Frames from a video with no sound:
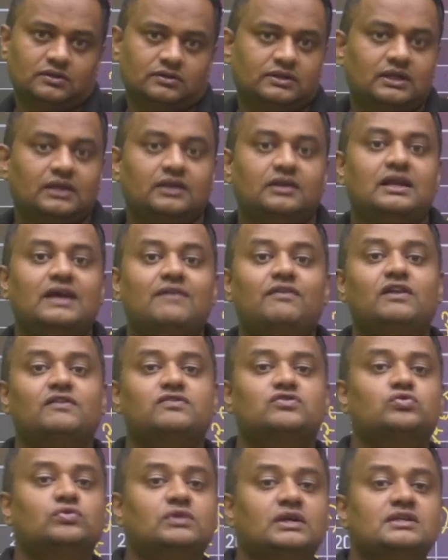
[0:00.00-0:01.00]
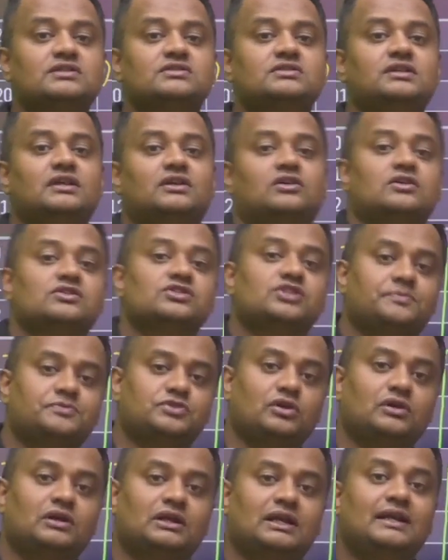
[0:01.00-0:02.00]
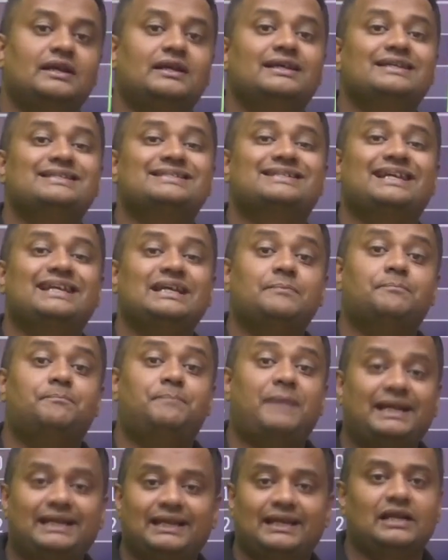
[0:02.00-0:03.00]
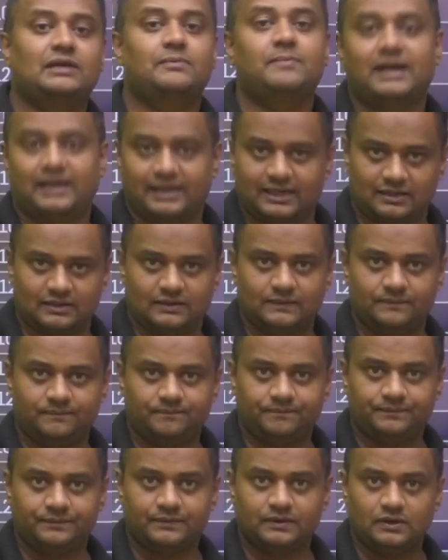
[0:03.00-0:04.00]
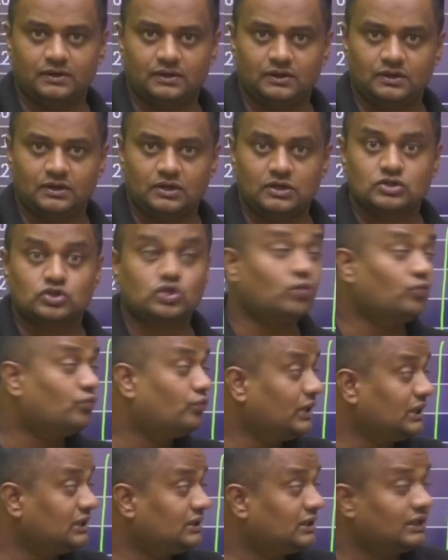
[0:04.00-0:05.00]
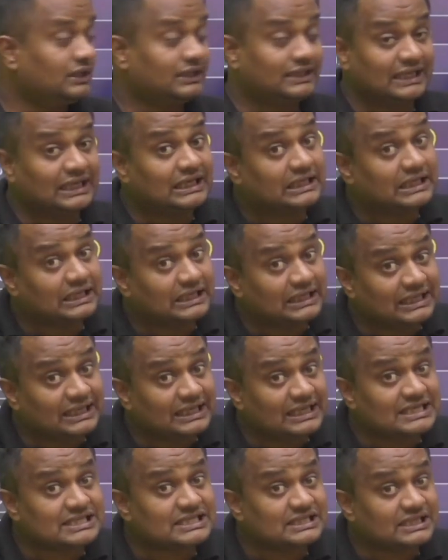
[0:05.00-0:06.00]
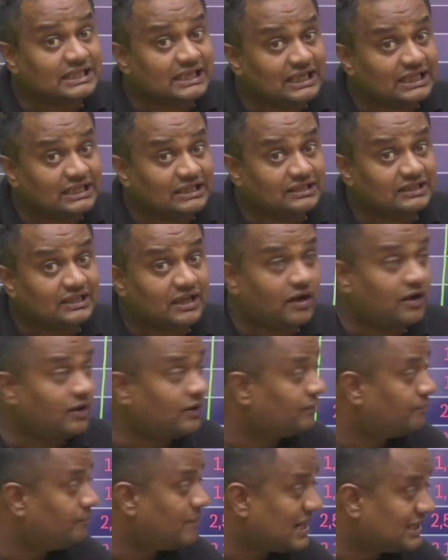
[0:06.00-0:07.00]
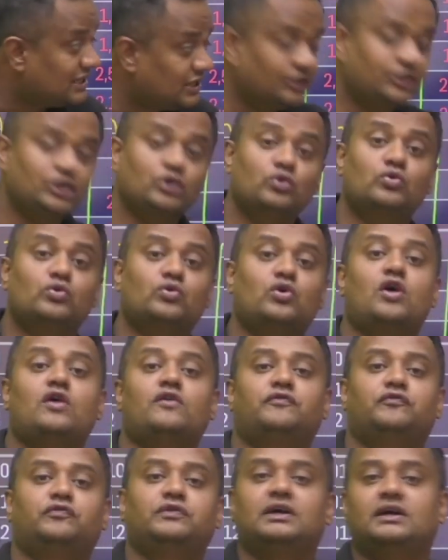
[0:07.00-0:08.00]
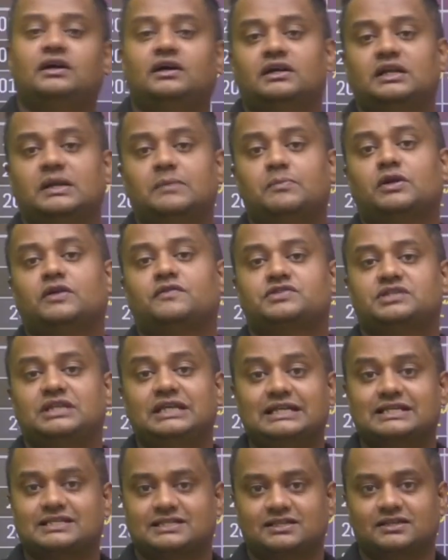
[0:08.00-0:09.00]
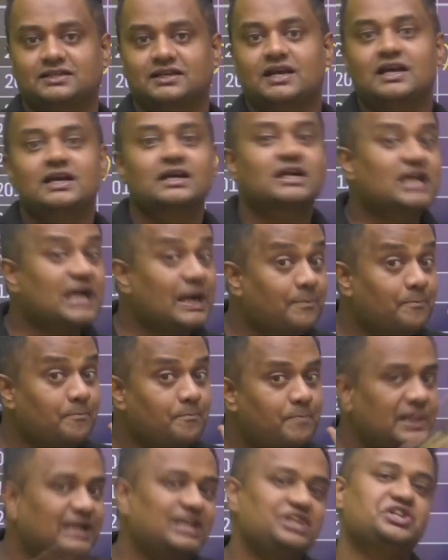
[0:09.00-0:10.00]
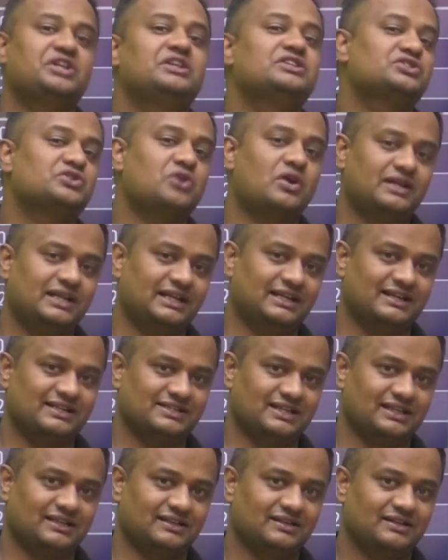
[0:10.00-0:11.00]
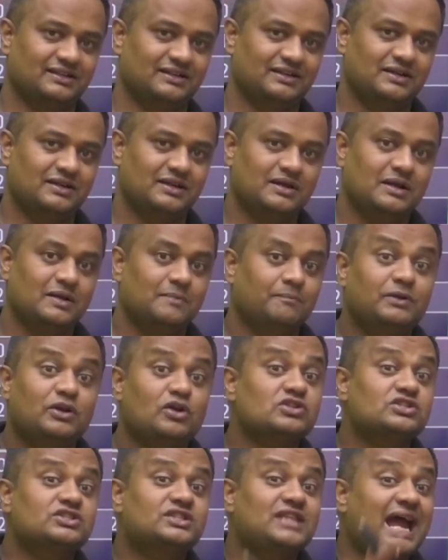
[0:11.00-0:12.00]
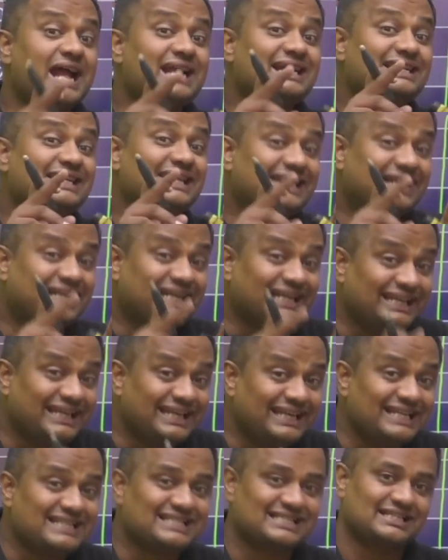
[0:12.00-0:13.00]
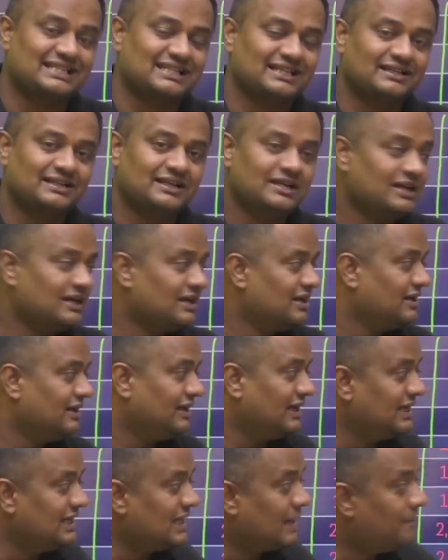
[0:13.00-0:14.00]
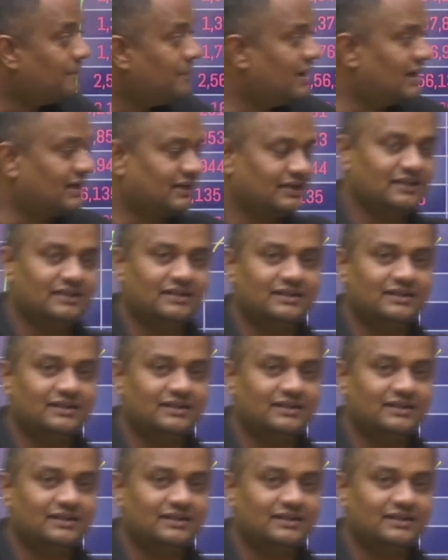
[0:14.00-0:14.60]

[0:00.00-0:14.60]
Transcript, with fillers: the level of students, their conceptual clarity is getting better and better. So with decrease in the magnitude of the number of seats, competition is not decreasing because that decrease in number